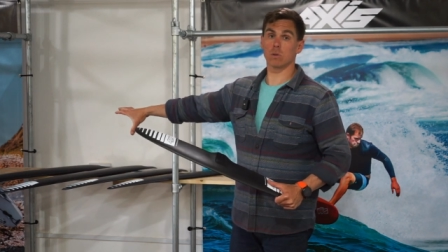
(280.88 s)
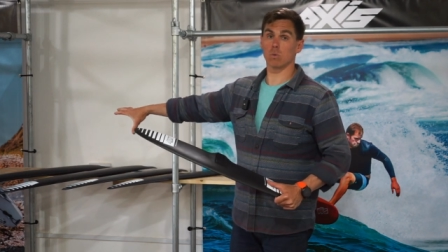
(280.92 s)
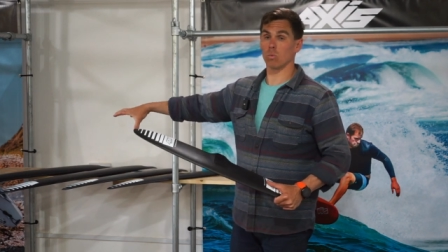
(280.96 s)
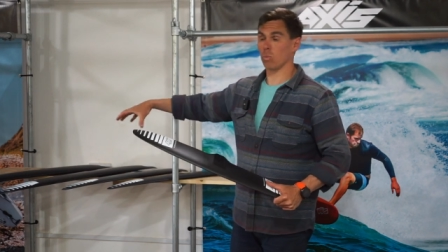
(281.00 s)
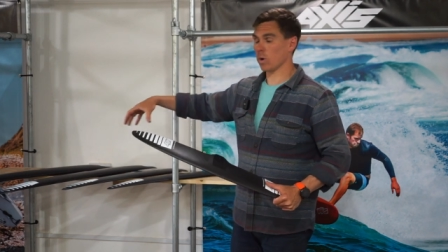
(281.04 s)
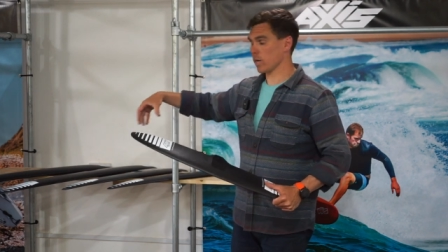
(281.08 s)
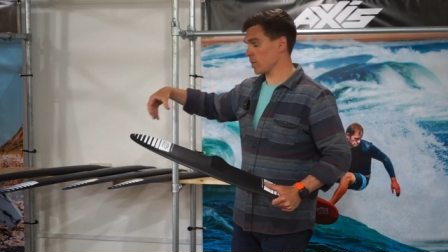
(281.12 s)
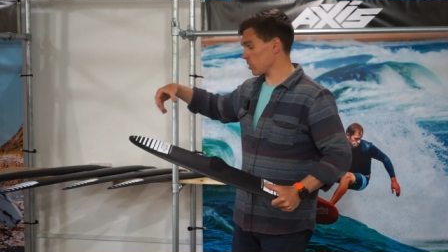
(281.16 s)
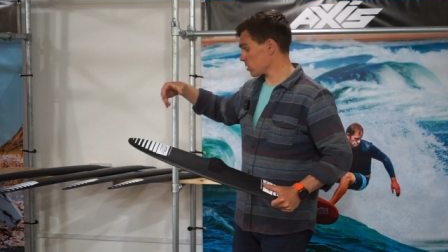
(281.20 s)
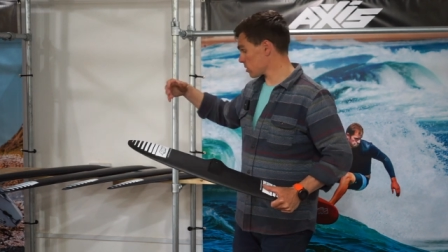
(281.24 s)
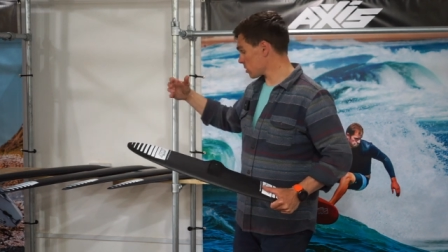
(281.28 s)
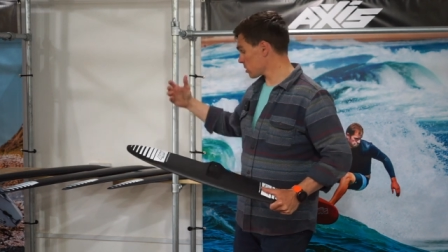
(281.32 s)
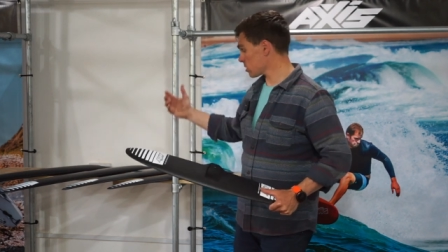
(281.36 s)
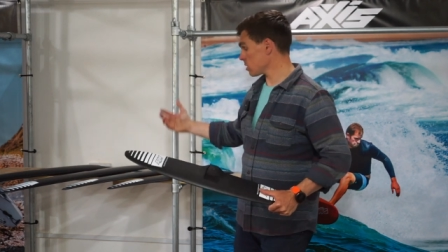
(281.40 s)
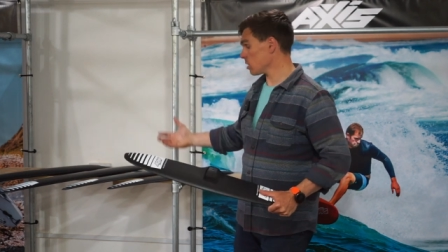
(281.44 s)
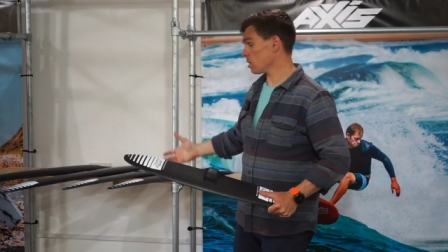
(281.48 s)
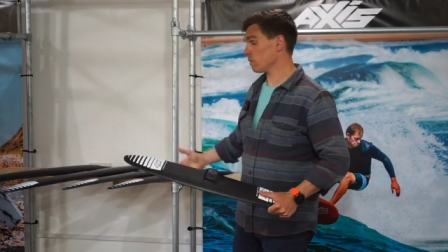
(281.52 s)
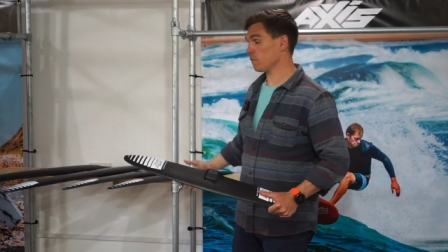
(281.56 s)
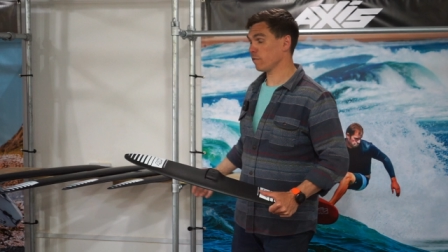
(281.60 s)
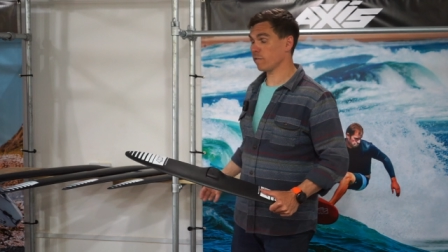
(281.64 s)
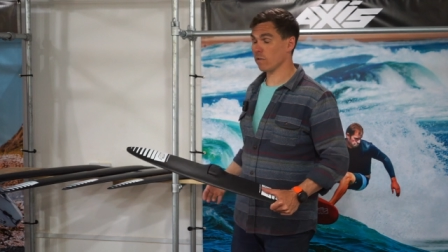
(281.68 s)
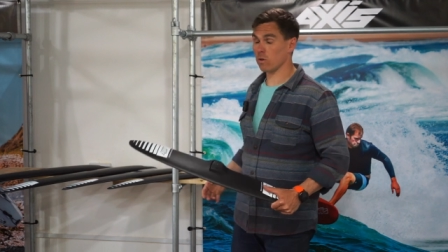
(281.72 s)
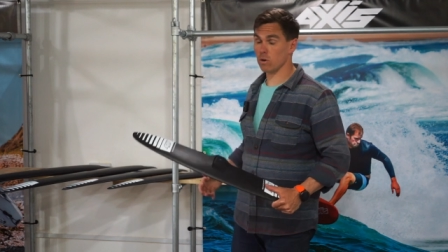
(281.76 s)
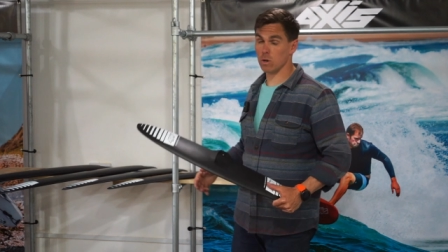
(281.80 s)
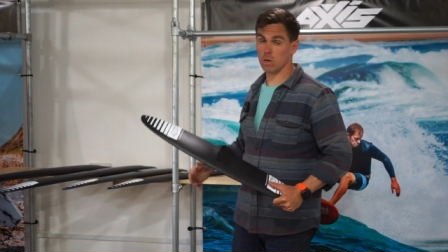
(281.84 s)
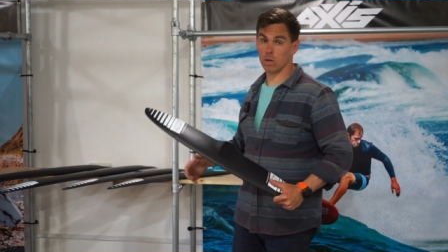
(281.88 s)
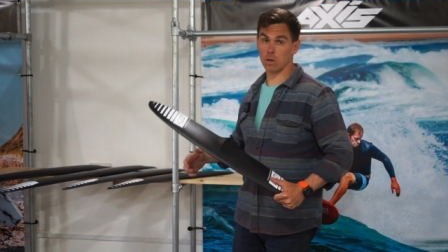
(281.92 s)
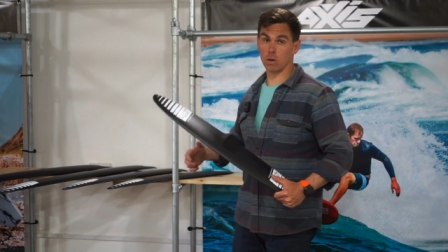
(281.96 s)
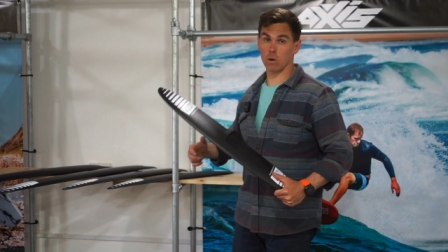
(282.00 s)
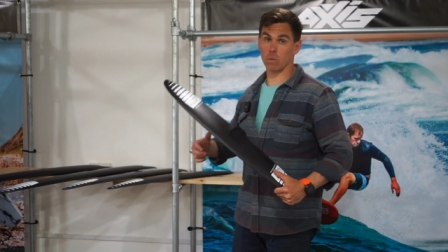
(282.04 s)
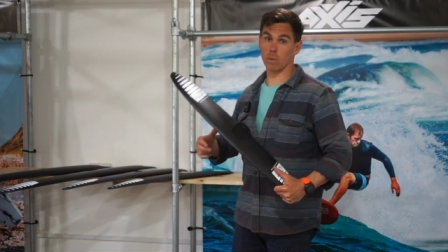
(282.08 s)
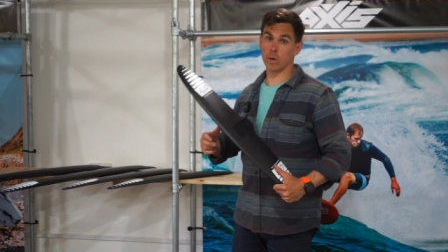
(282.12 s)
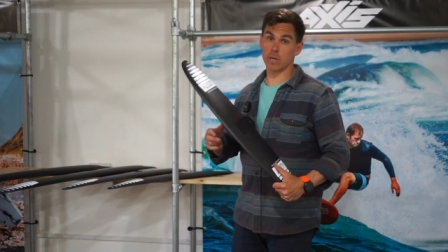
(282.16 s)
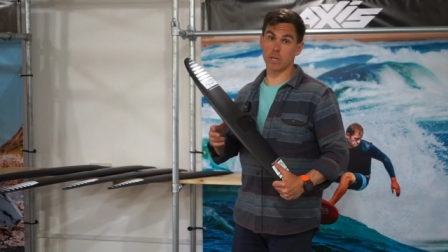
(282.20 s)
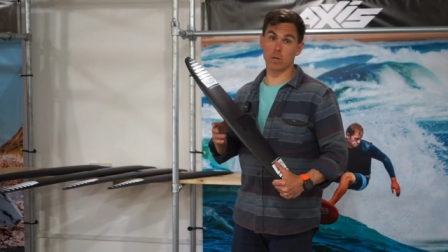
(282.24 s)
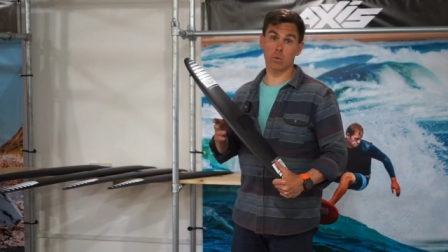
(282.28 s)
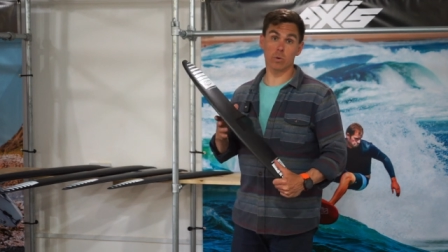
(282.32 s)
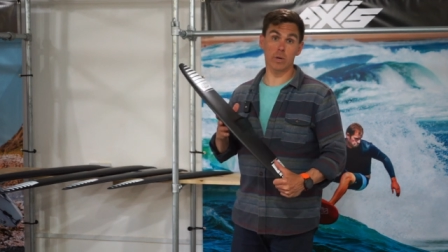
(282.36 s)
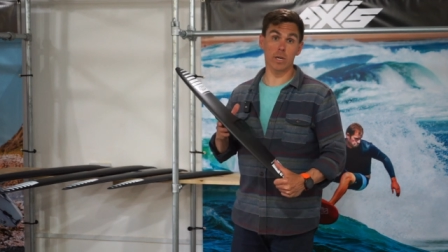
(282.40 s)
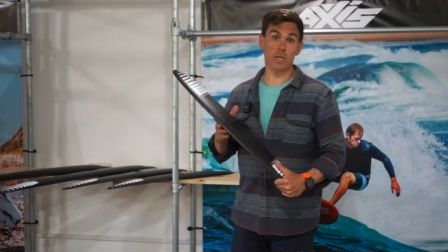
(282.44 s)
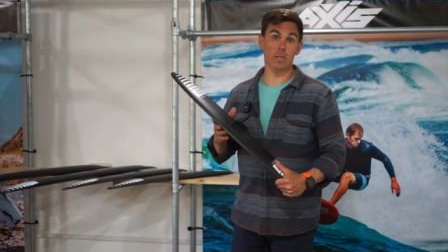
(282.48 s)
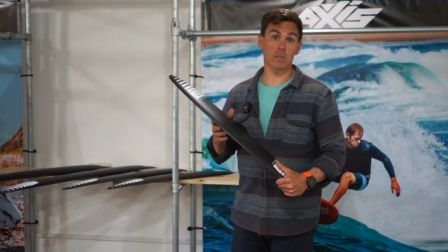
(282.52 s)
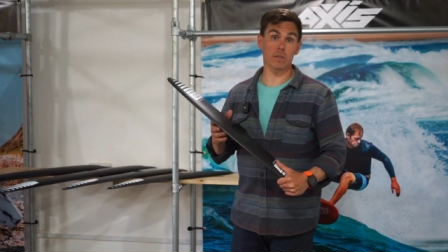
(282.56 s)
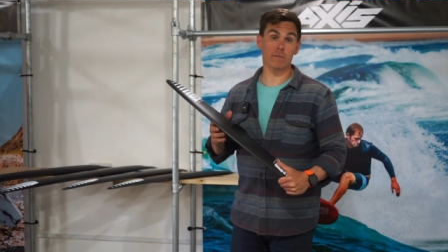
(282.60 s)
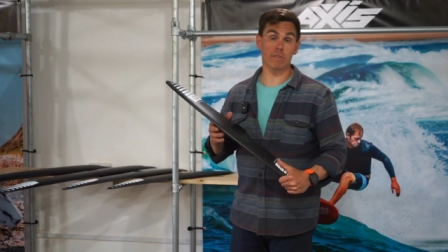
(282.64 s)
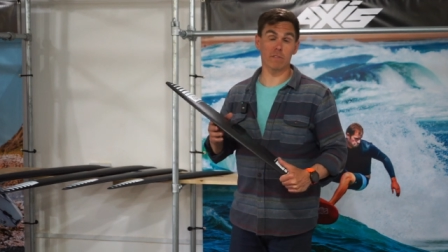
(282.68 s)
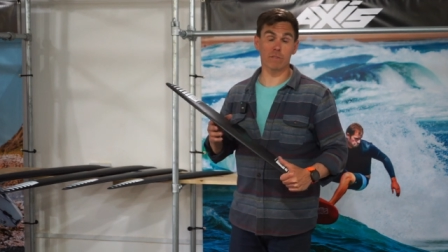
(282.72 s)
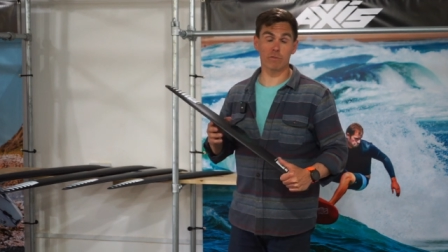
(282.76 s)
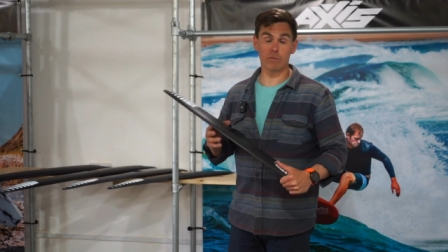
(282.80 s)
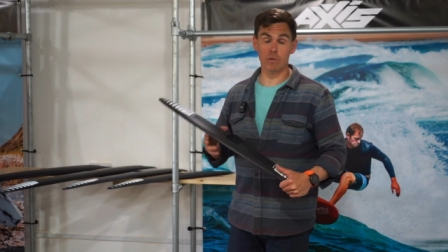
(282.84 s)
when you're surf foiling or when you're wanting to have a